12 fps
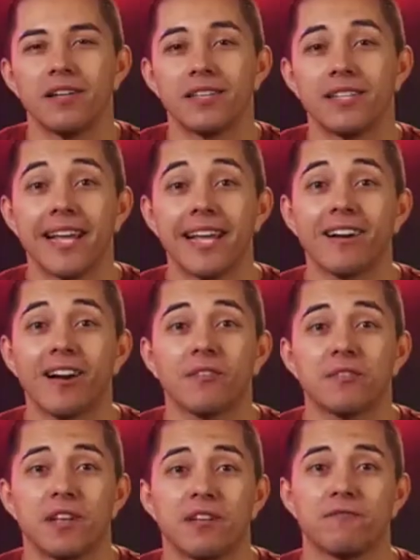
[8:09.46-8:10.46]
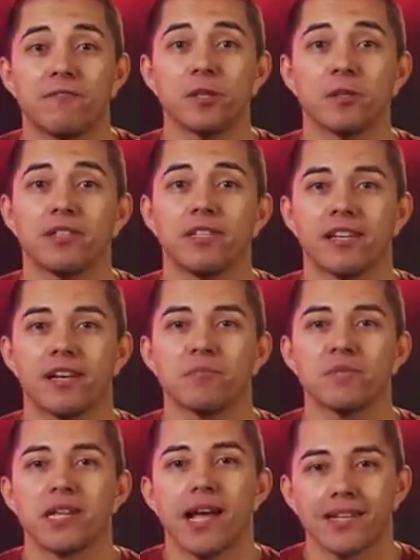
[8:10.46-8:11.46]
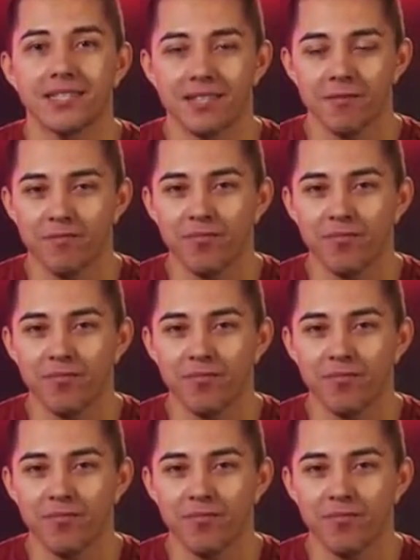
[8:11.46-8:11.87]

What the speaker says: The data offset field comes next.